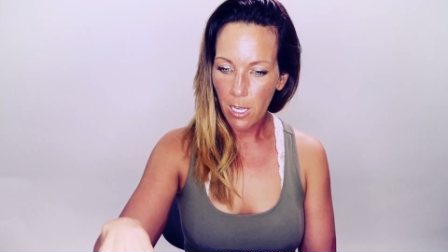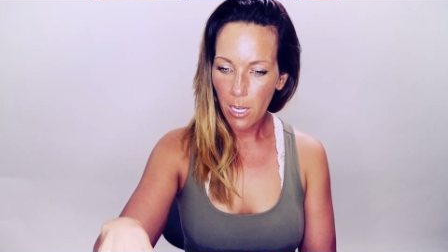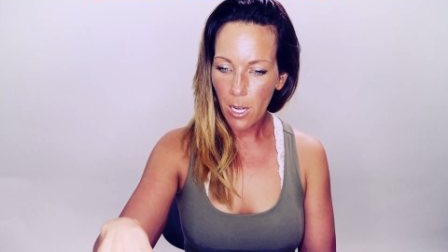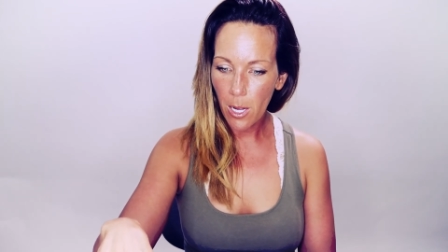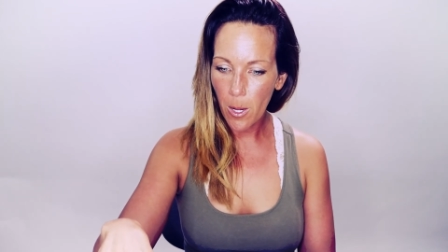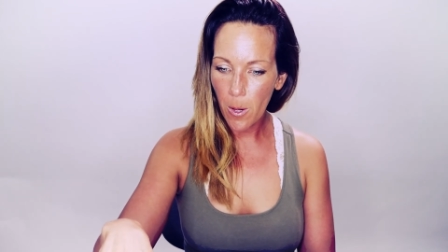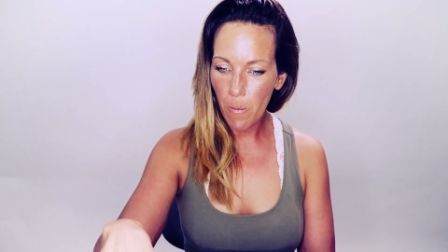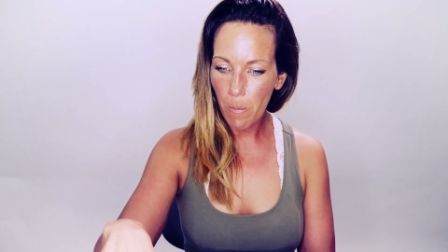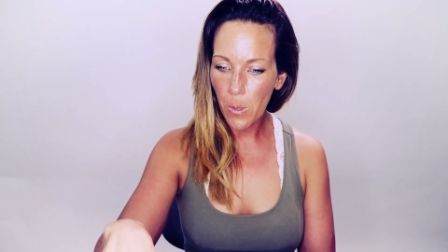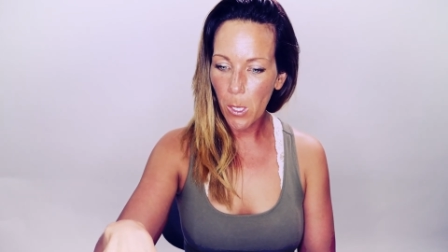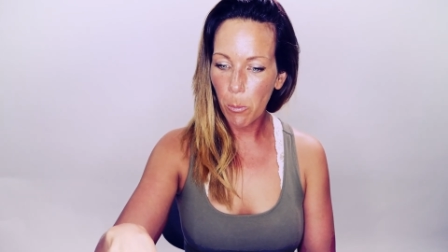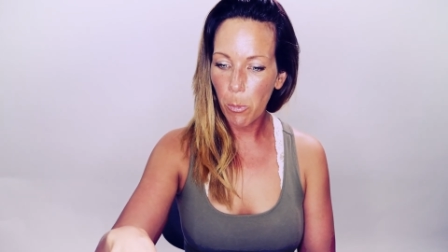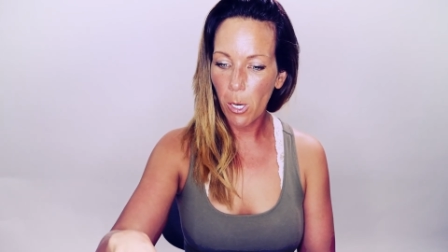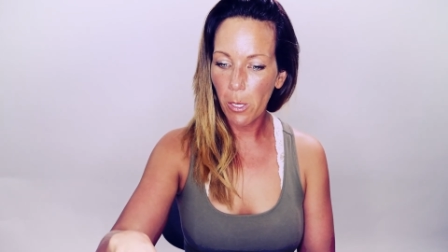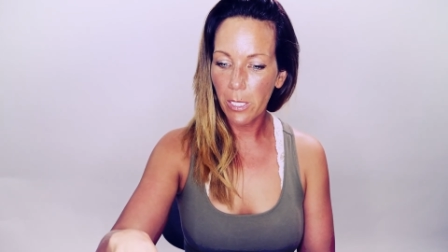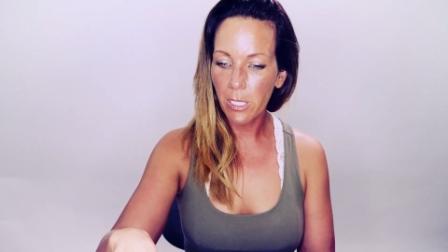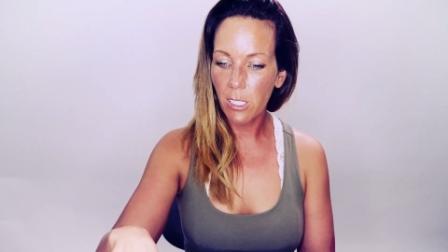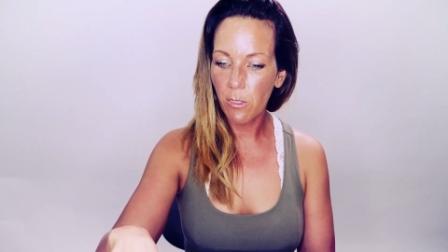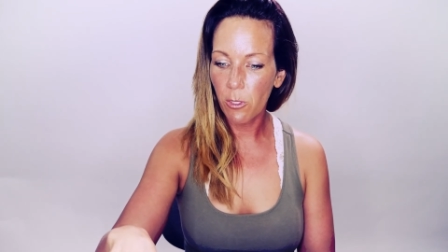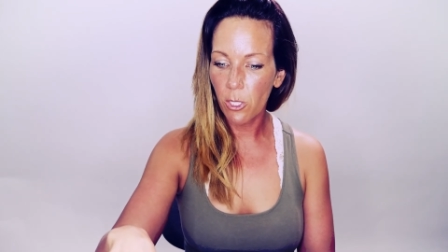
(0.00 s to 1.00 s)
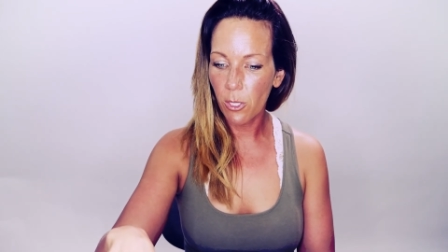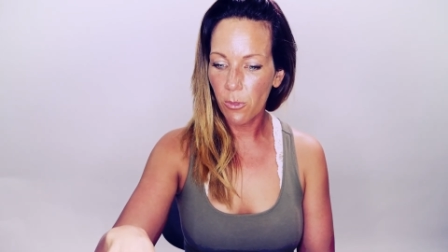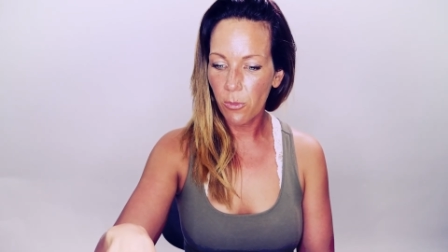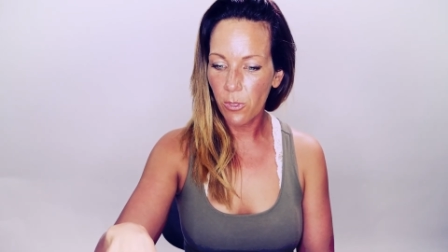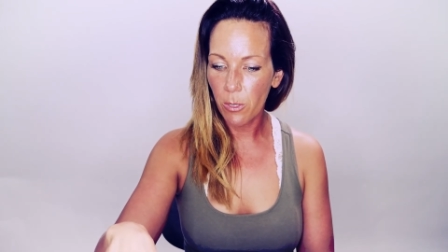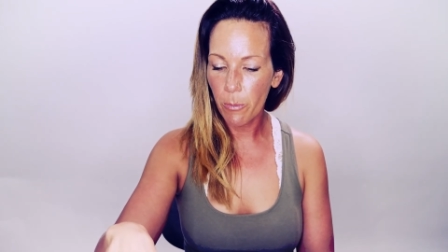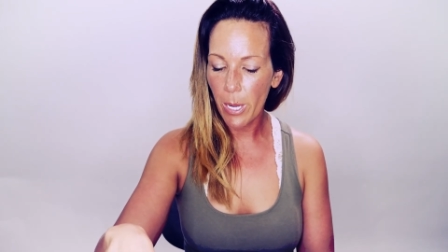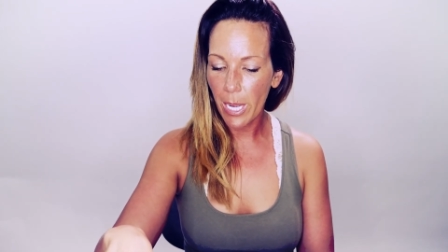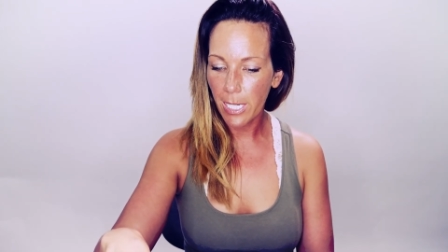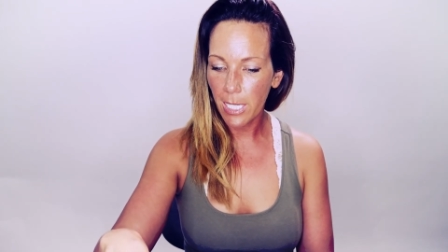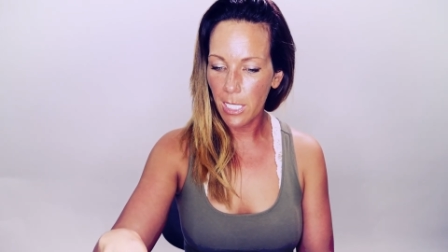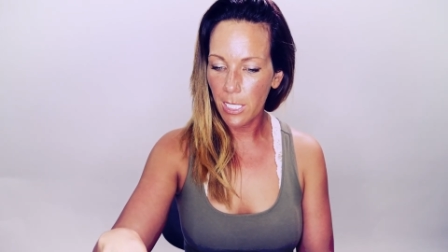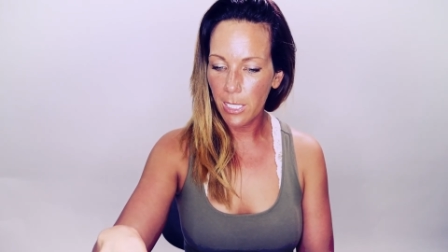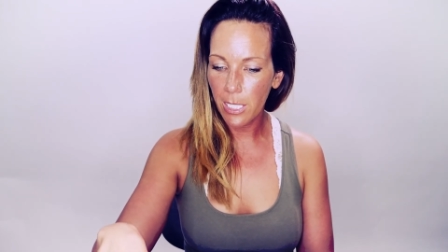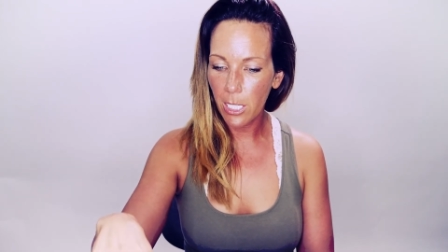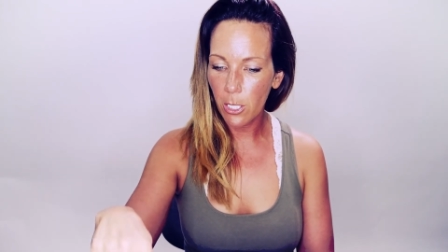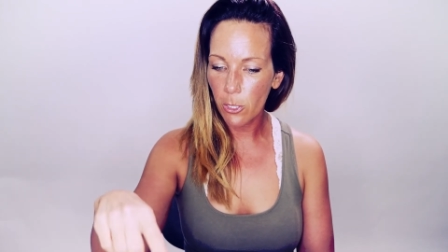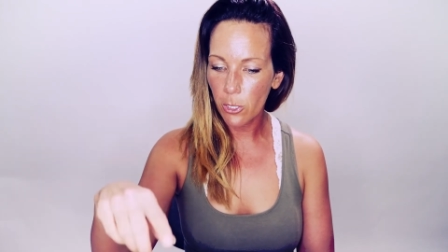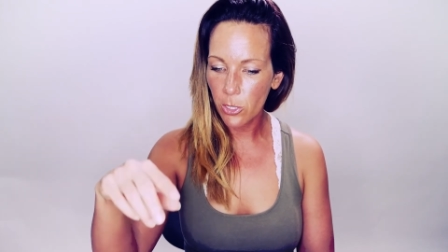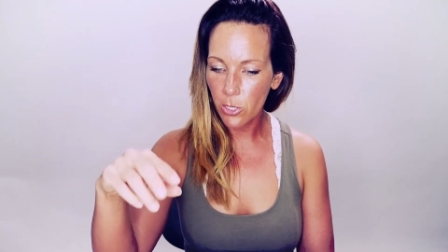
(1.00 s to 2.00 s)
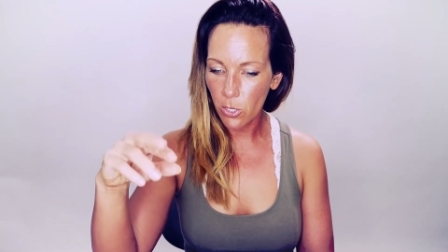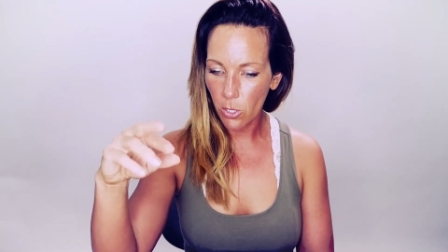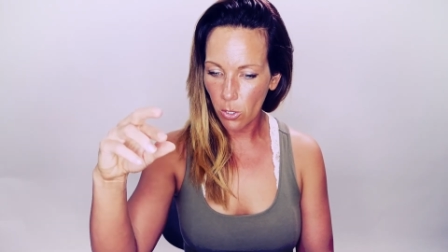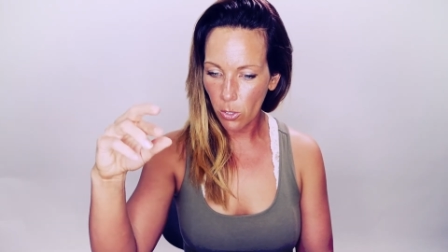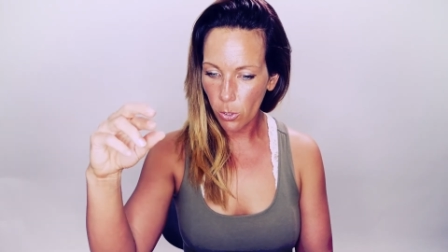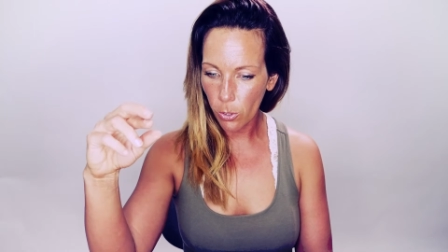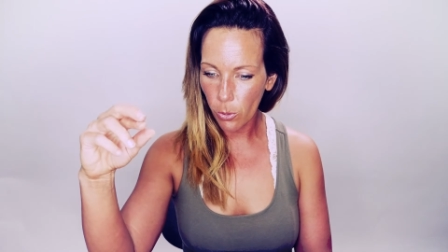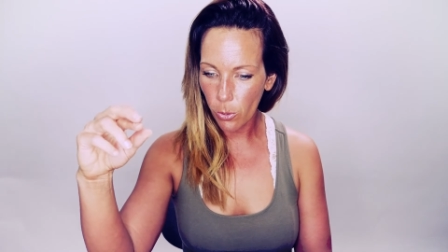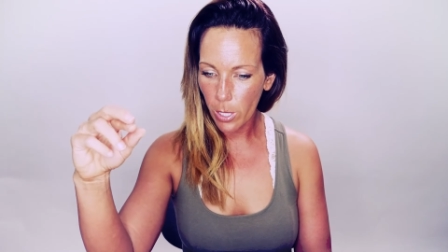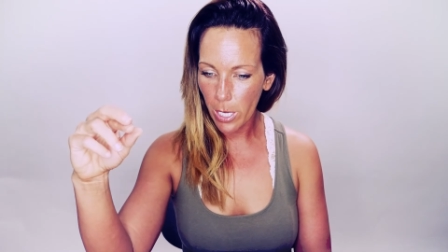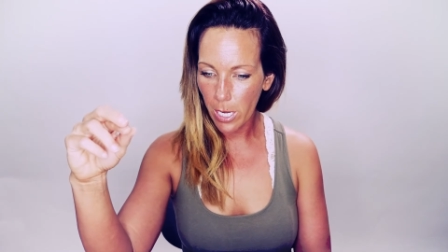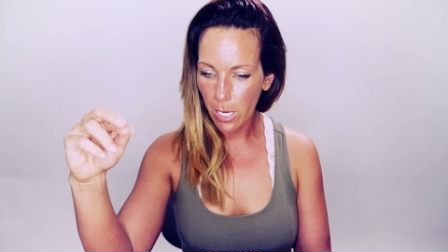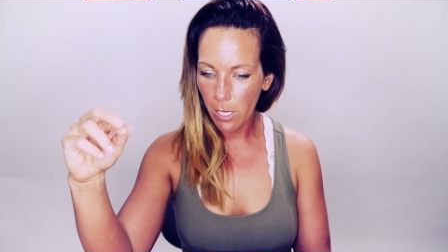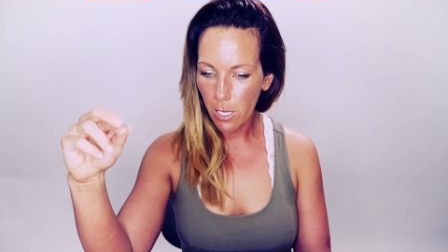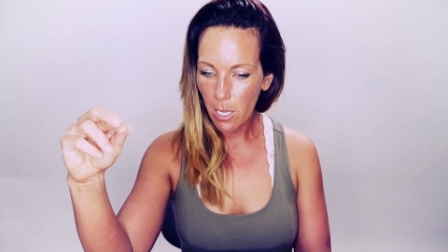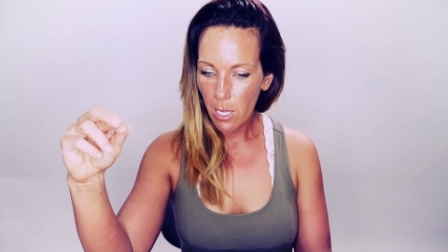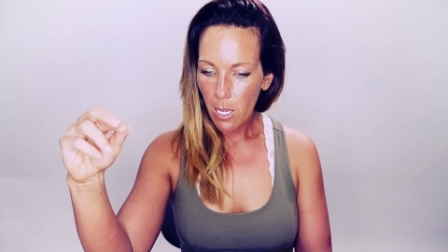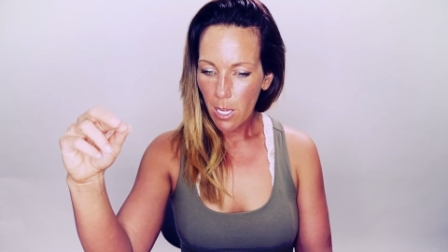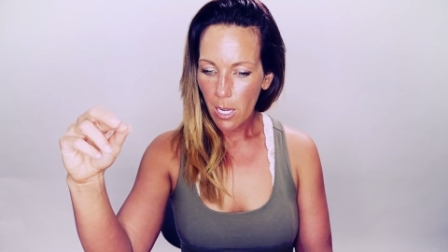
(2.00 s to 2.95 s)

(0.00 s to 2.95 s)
I'll probably give you the feedback in the inner circle, okay?